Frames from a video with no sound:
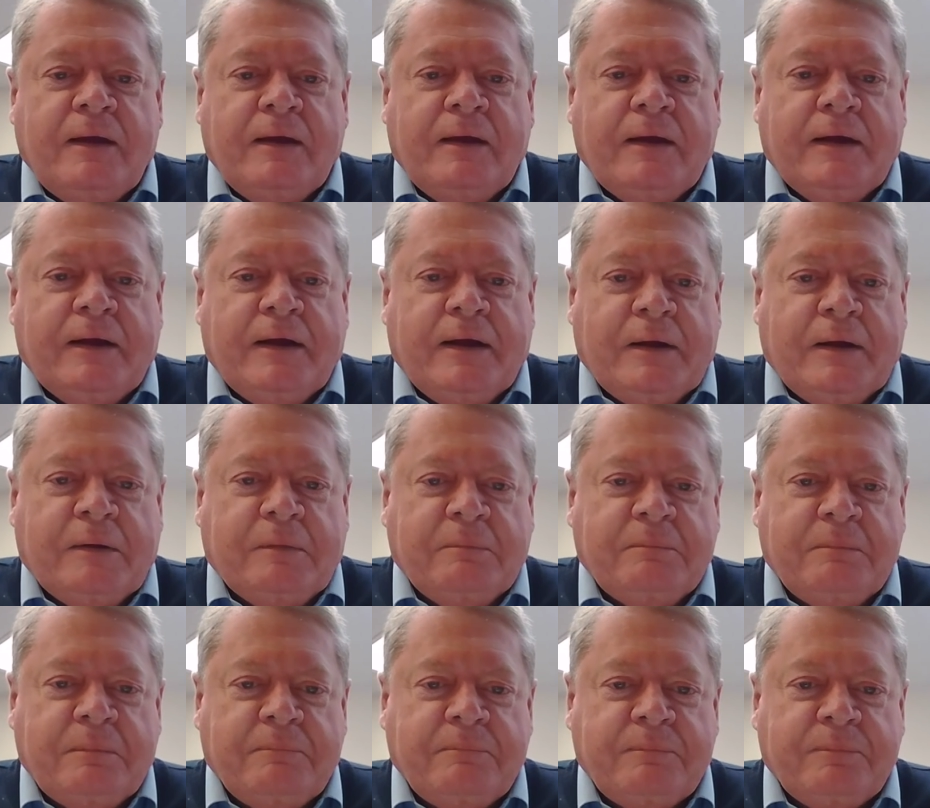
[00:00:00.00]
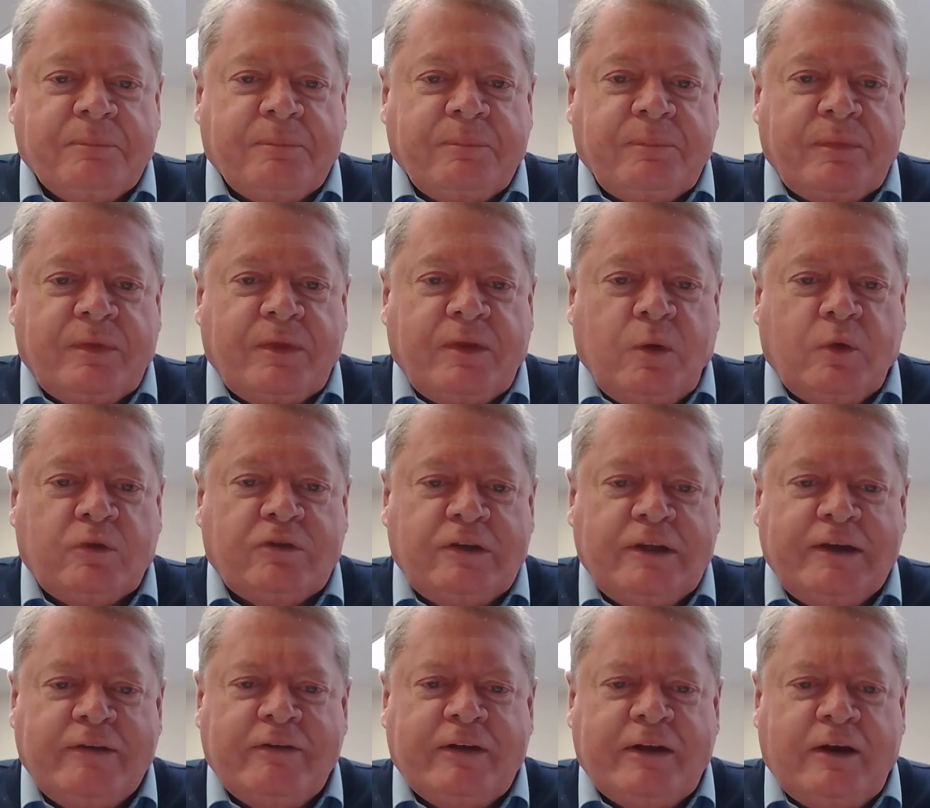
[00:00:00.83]
um,
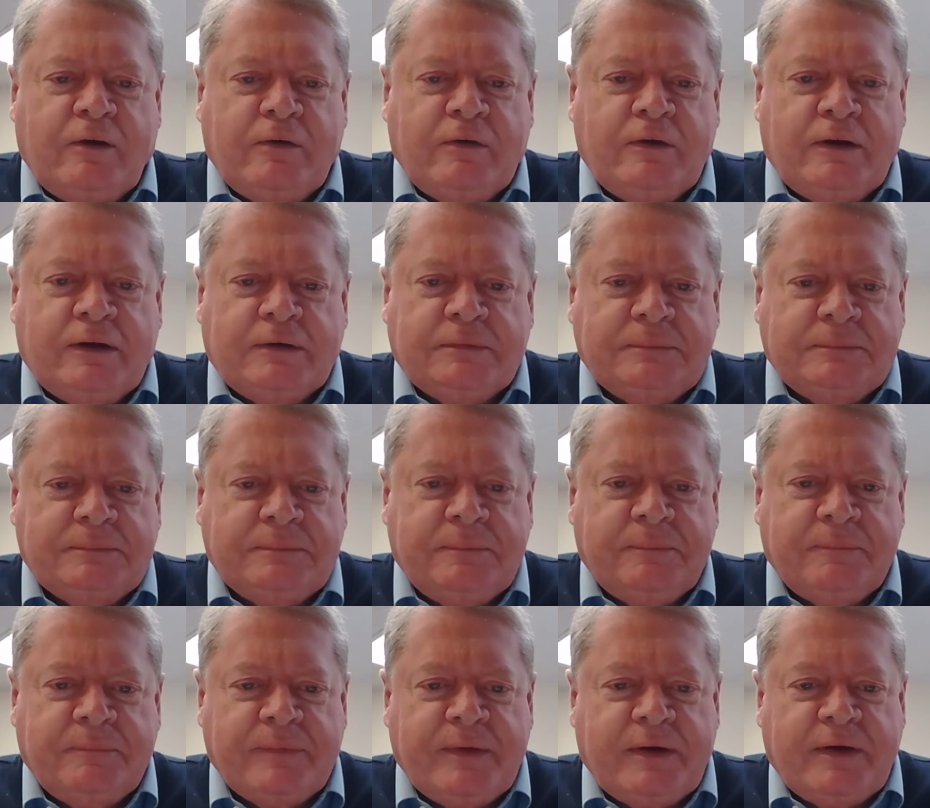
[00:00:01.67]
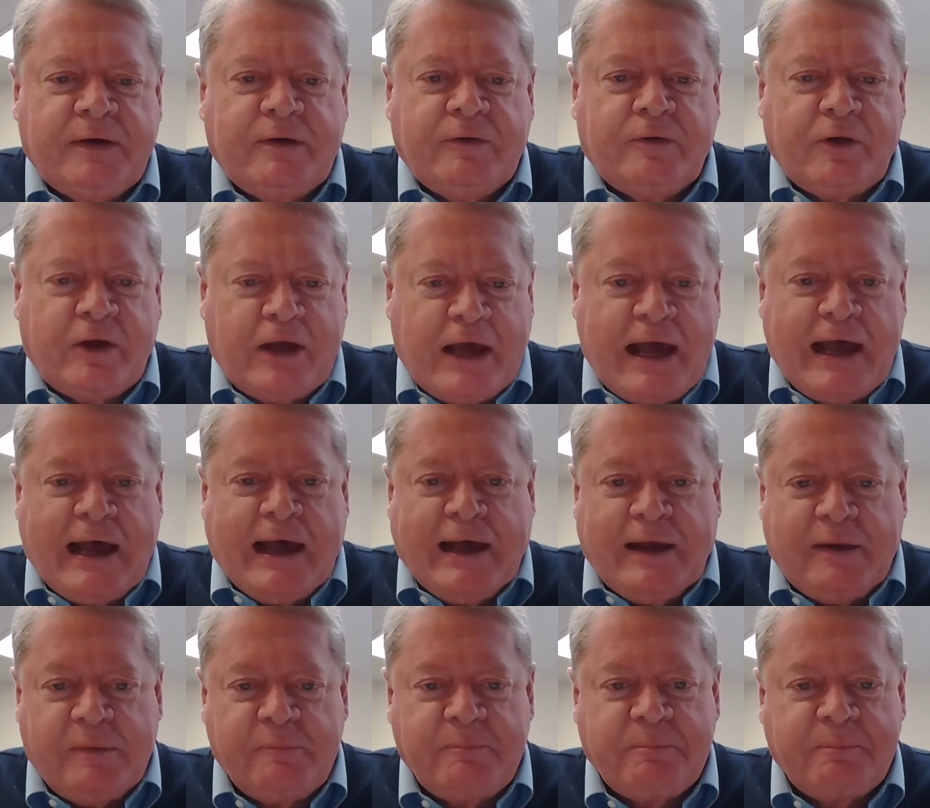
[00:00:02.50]
was living on a on a
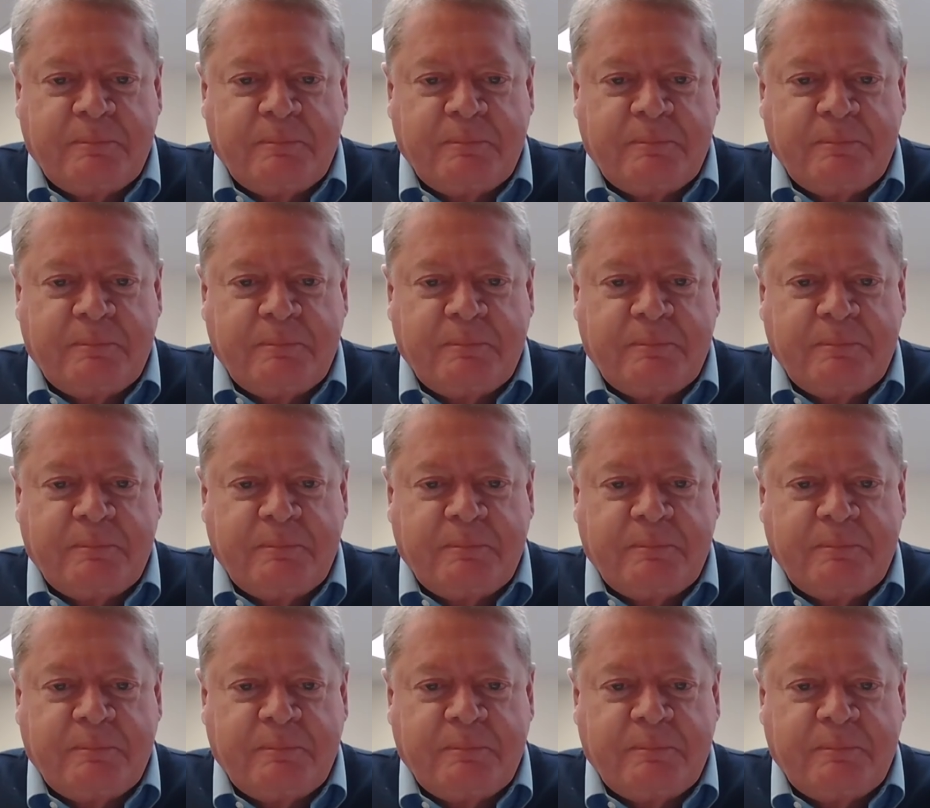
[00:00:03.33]
high.